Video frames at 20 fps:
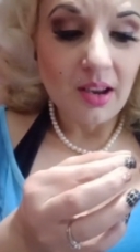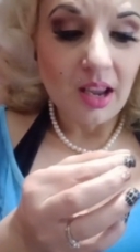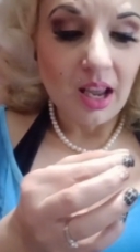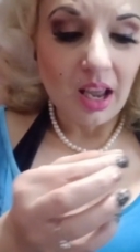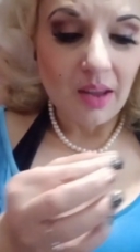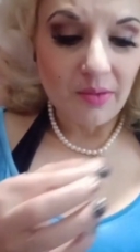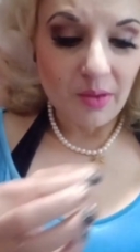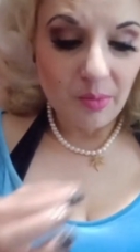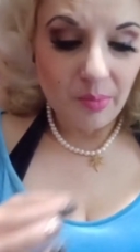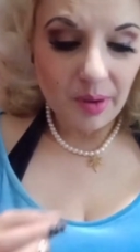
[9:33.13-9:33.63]

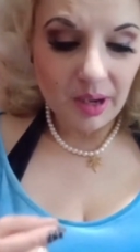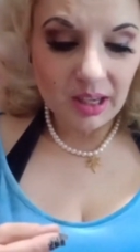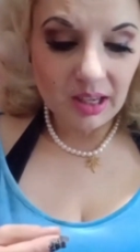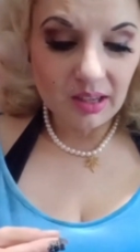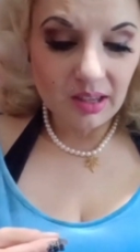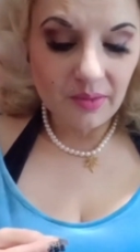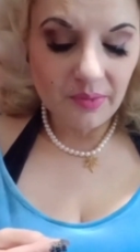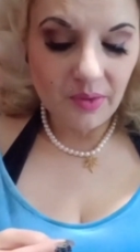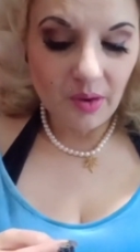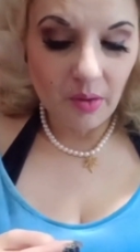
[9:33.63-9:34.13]

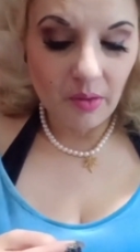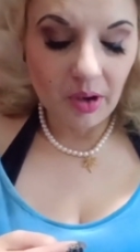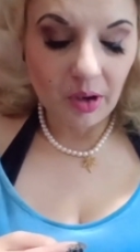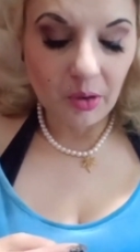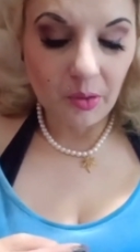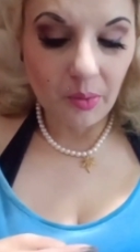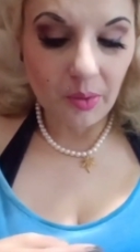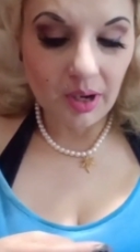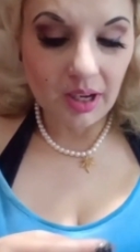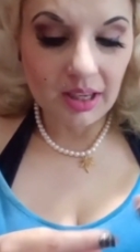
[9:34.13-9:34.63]
and
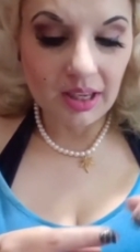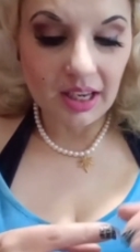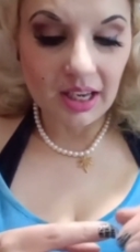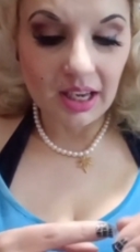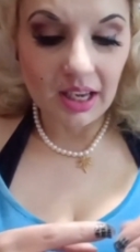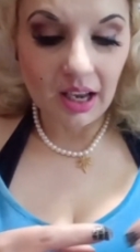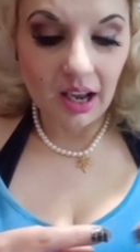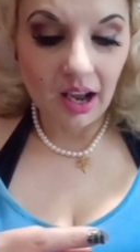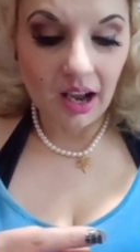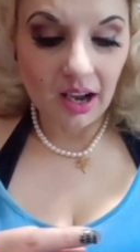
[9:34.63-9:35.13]

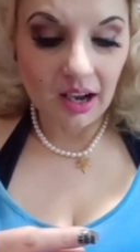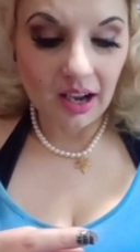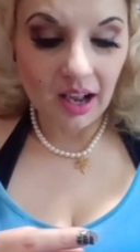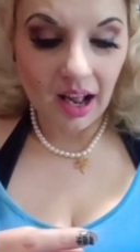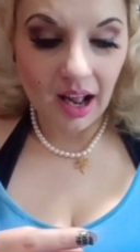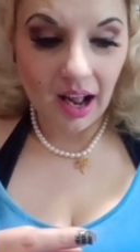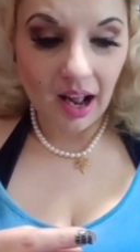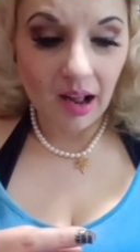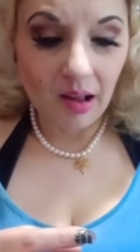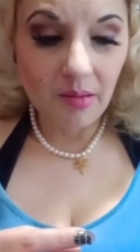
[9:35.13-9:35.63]
quickly hung
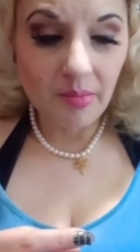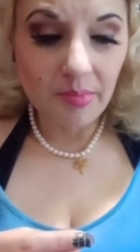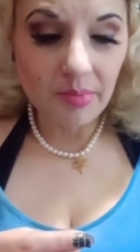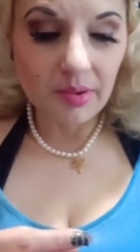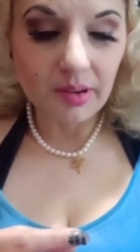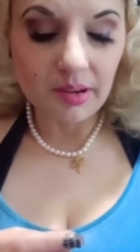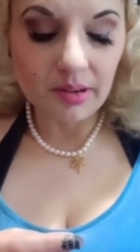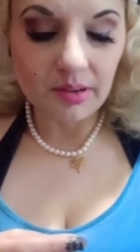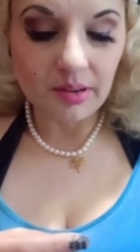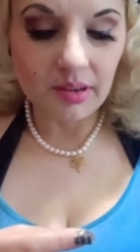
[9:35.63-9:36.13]
up
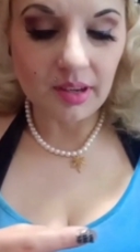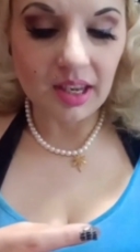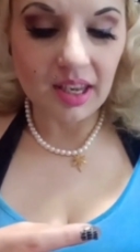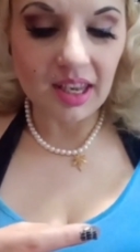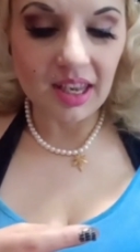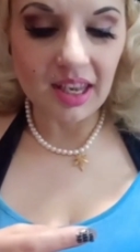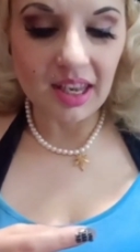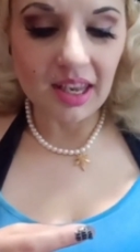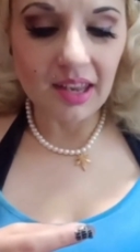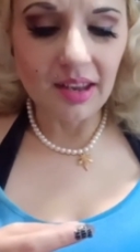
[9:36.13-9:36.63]
the
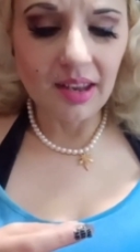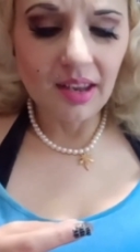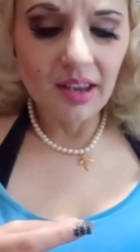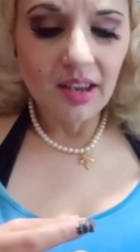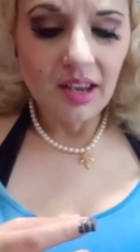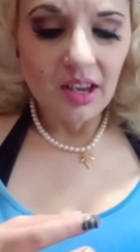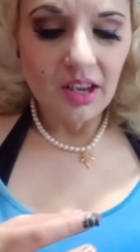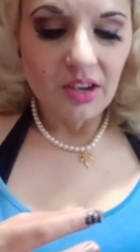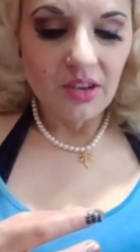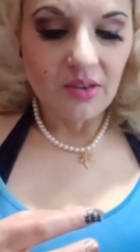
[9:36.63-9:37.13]
key,
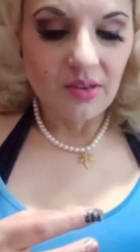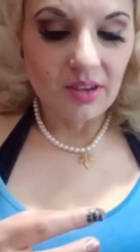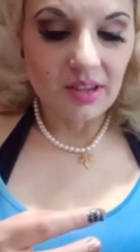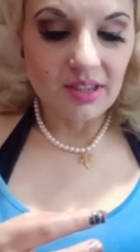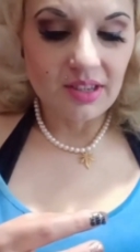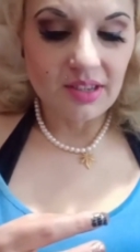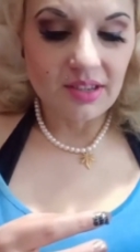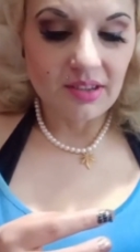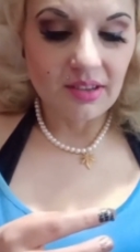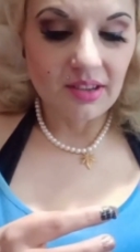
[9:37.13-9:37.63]
you could
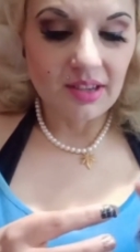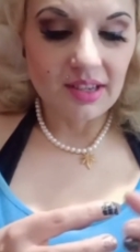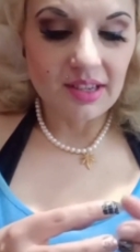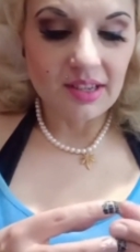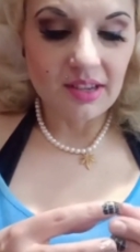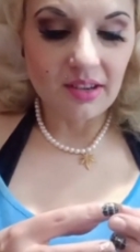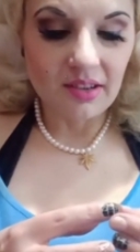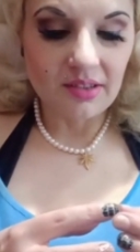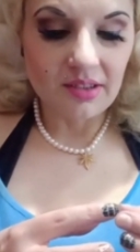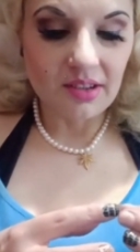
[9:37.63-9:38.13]
still
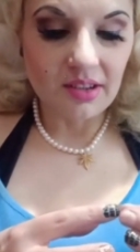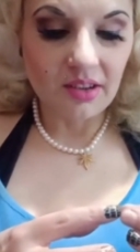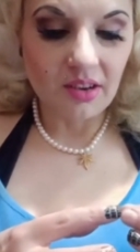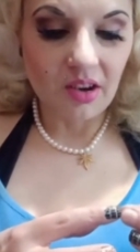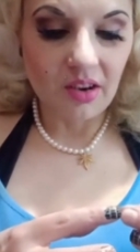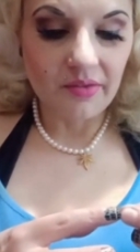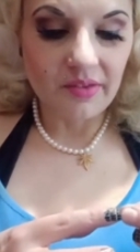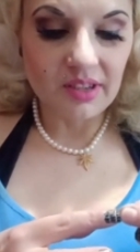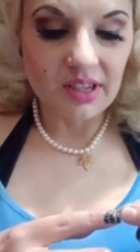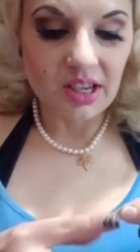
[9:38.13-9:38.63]
listen onto the
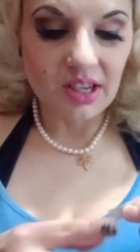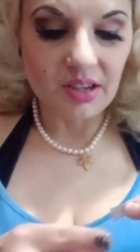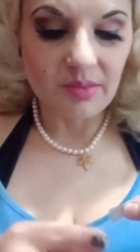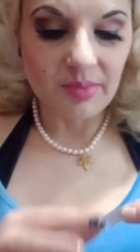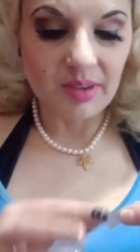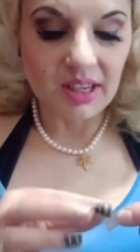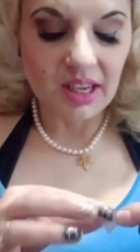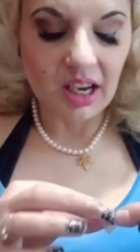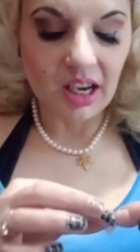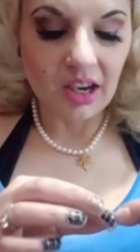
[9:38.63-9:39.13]
conversation,
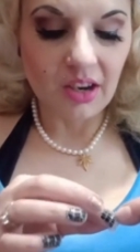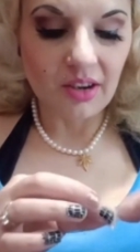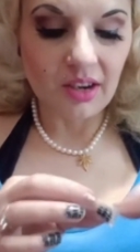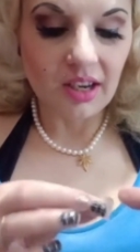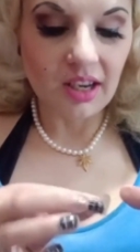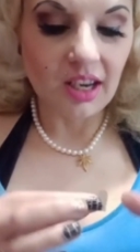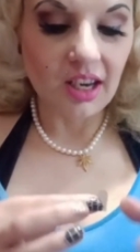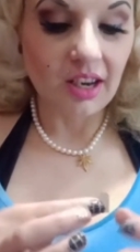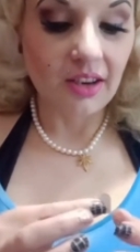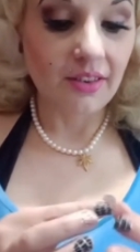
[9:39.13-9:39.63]
but they
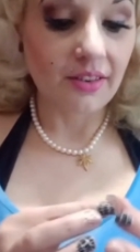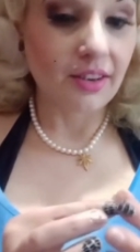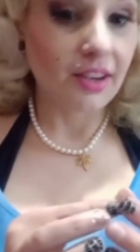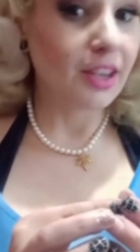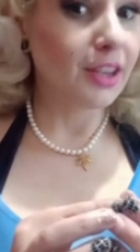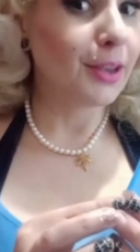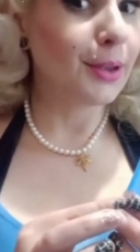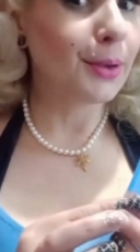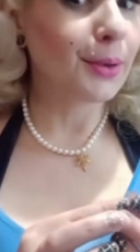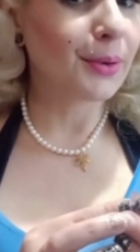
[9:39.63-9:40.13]
couldn't hear
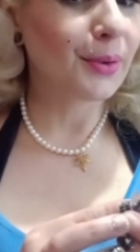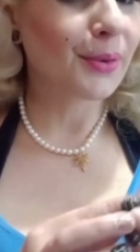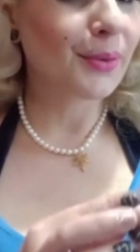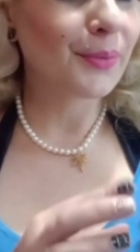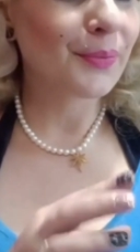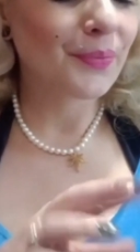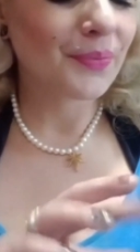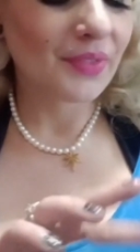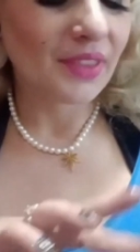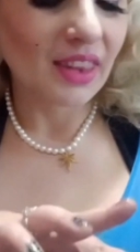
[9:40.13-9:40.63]
you.
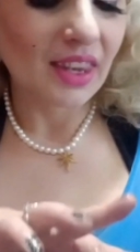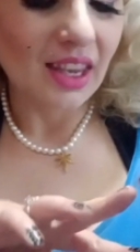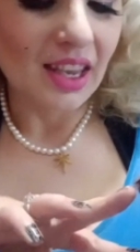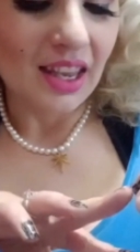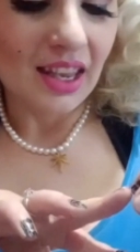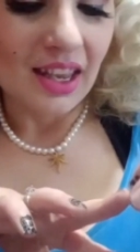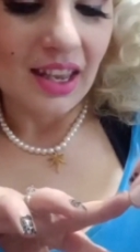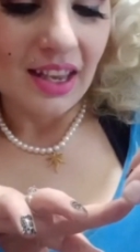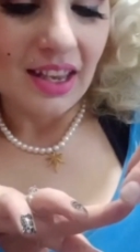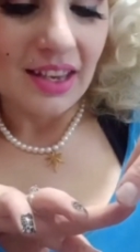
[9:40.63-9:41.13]

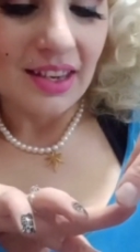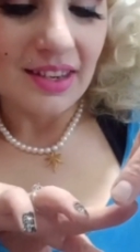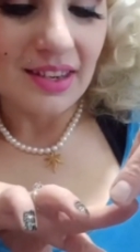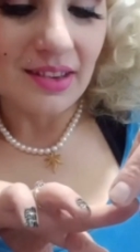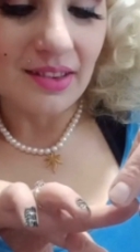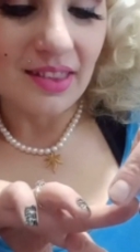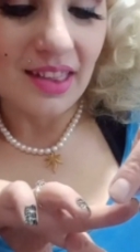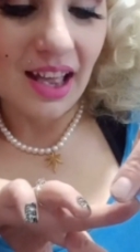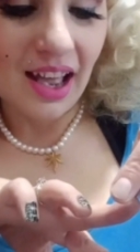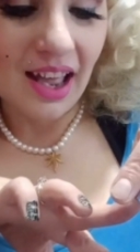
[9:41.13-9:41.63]

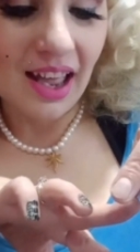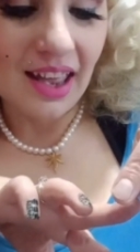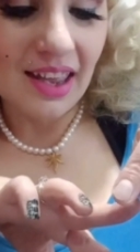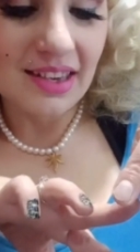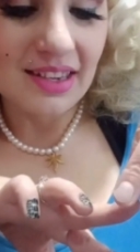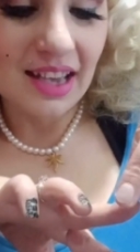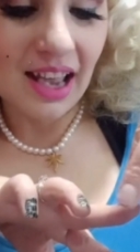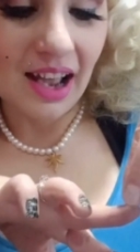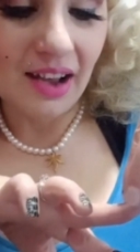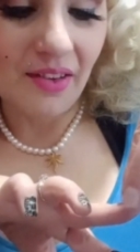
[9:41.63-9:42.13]
So that
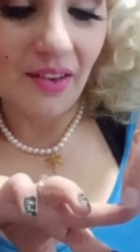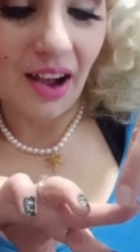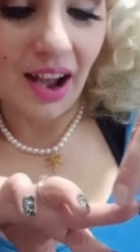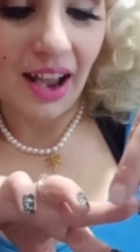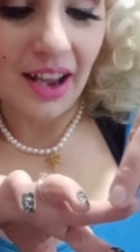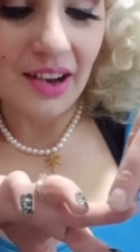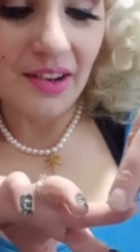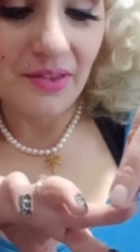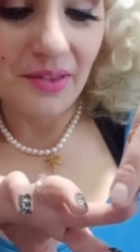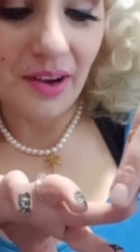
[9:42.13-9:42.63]
is how
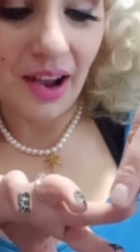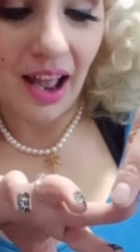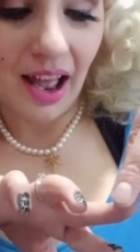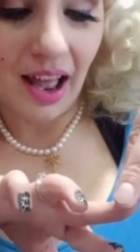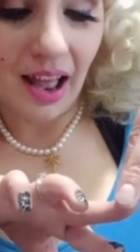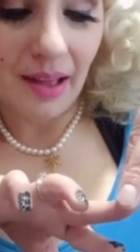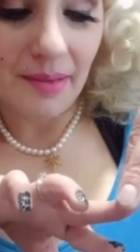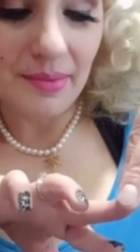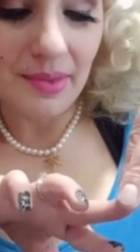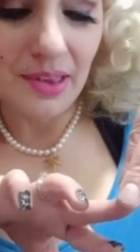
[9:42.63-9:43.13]
I grew
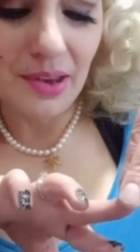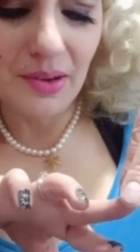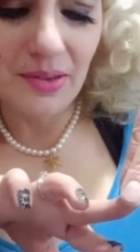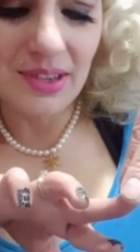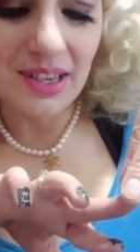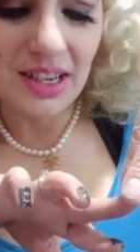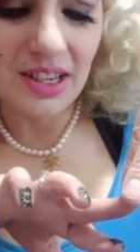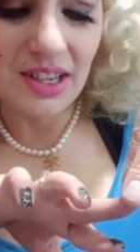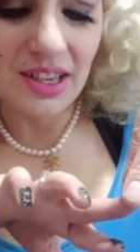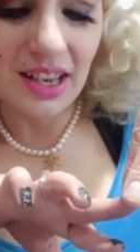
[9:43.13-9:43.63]
up. No
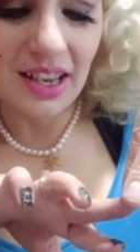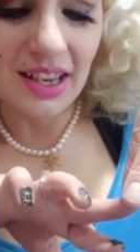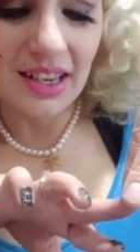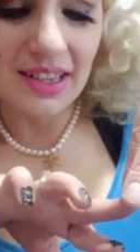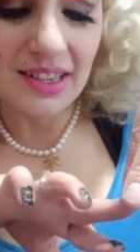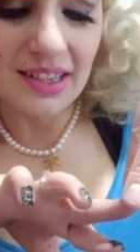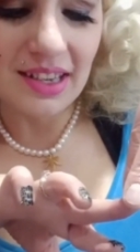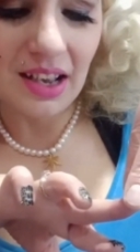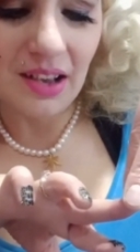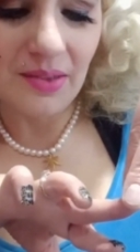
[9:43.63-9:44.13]
such thing
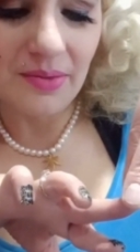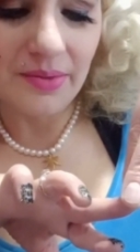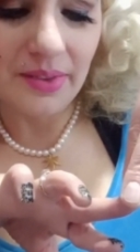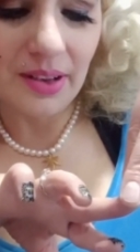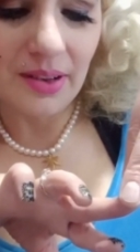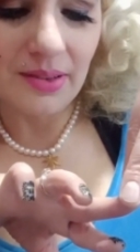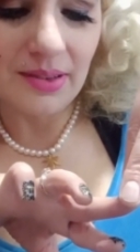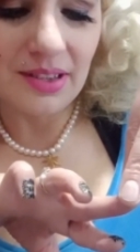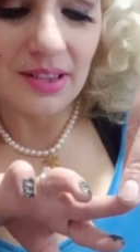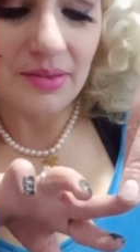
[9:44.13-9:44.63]
as cell
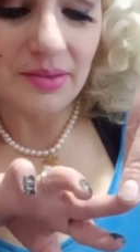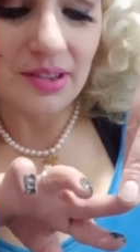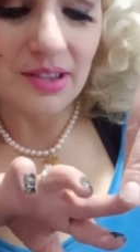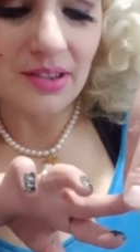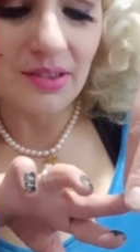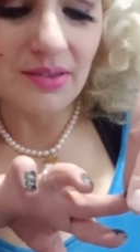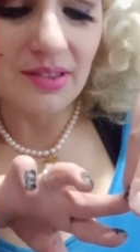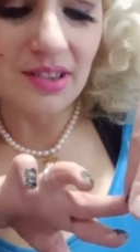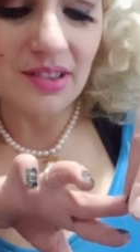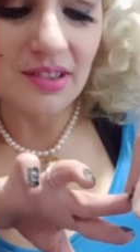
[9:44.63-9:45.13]
phones. There was
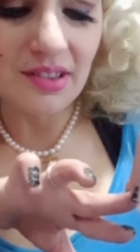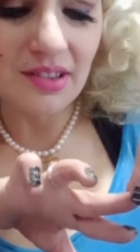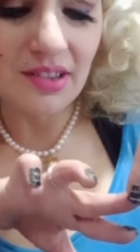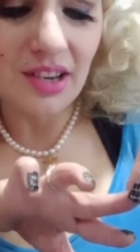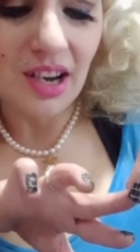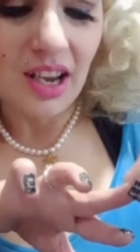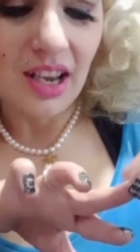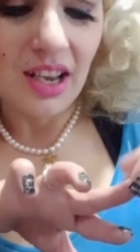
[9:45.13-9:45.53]
no such